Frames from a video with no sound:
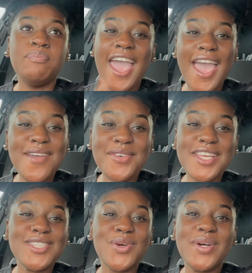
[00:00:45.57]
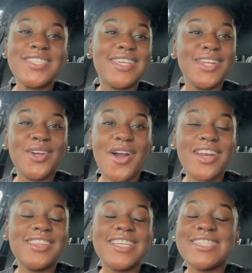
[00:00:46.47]
Ava is going to
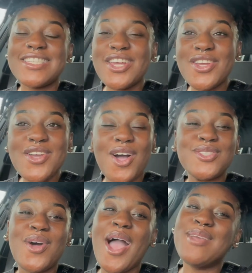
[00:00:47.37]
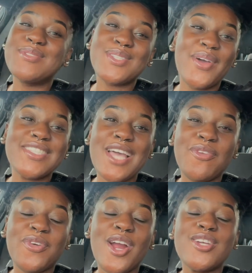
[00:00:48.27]
kindergarten this year, y'all, so I am so excited
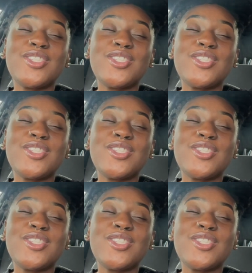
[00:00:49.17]
for her.